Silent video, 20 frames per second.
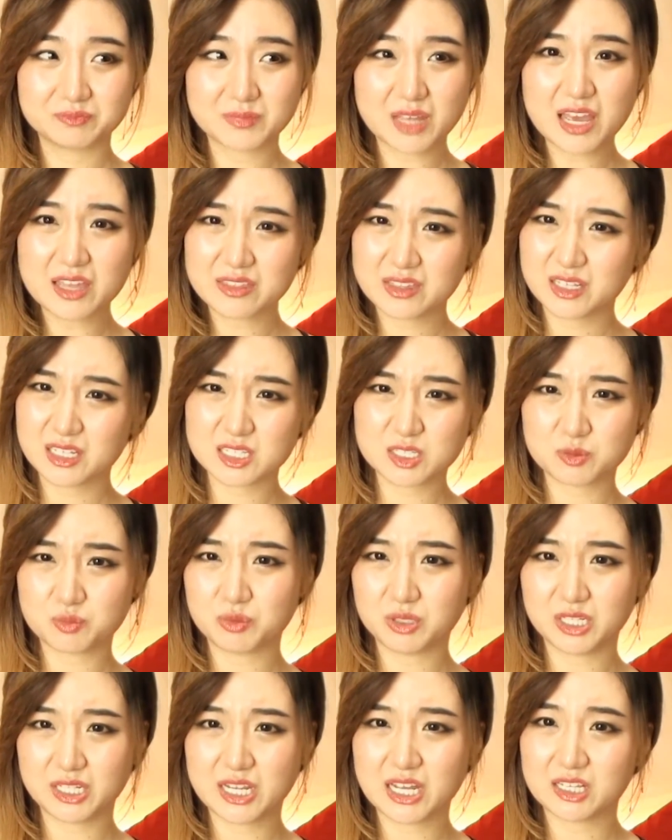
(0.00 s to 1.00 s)
I think it's
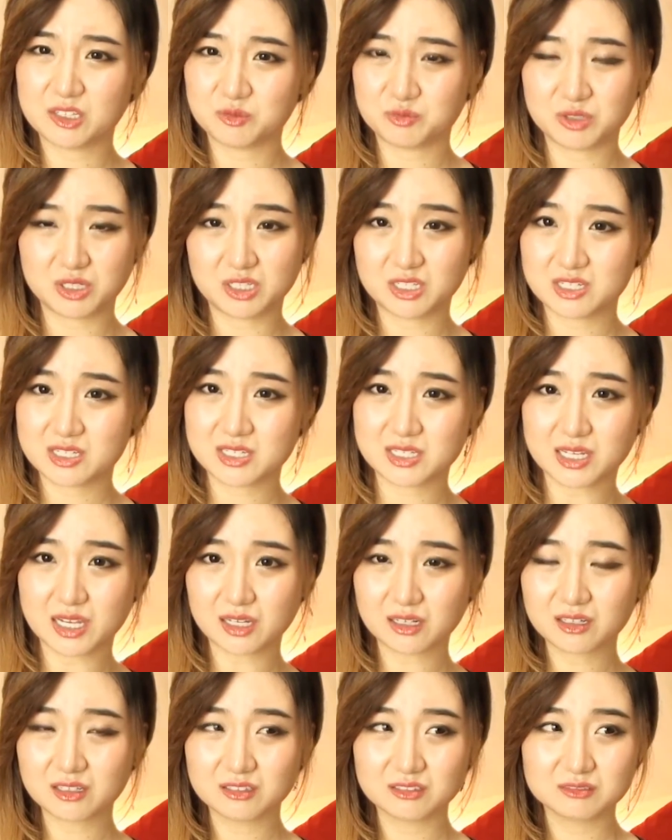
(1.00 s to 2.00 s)
really
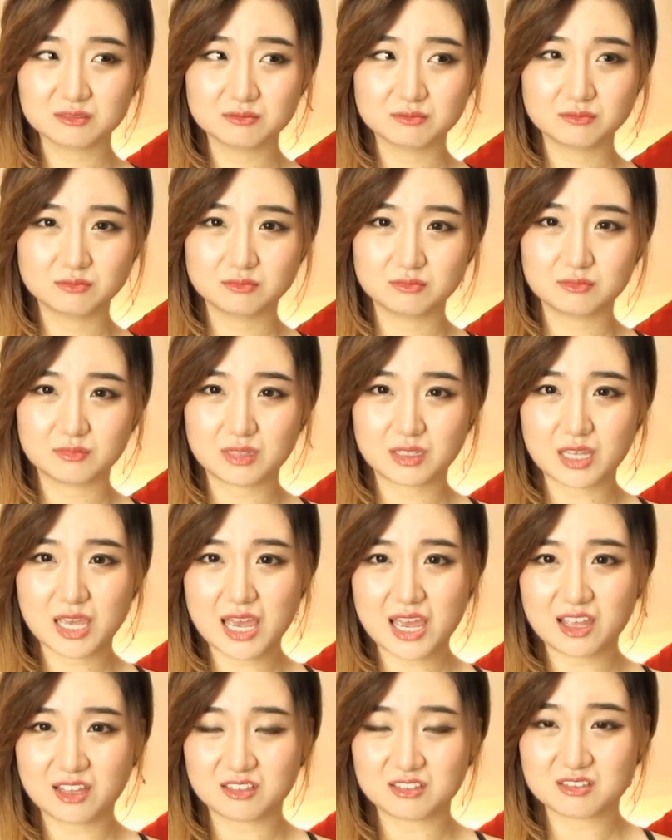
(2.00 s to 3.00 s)
unrealistic,
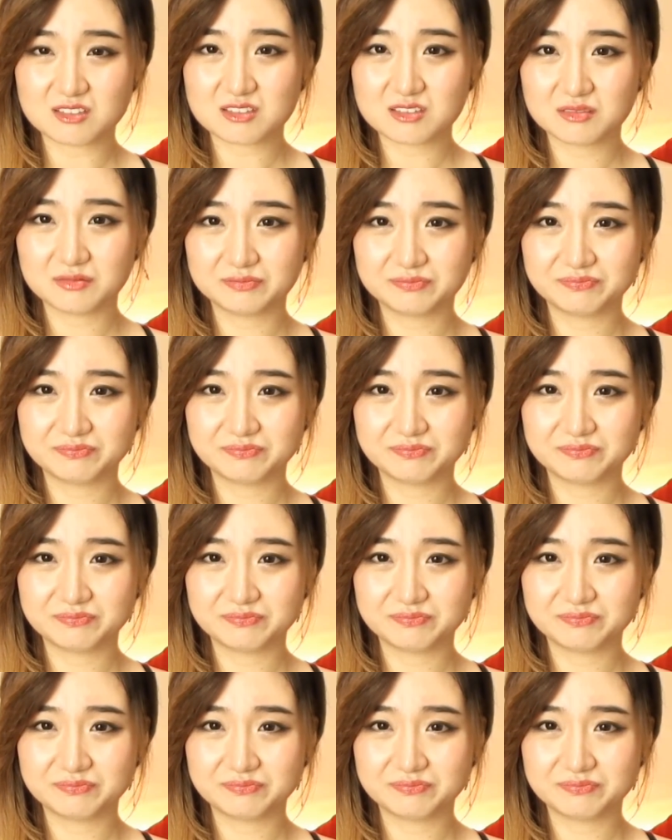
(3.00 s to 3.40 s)
and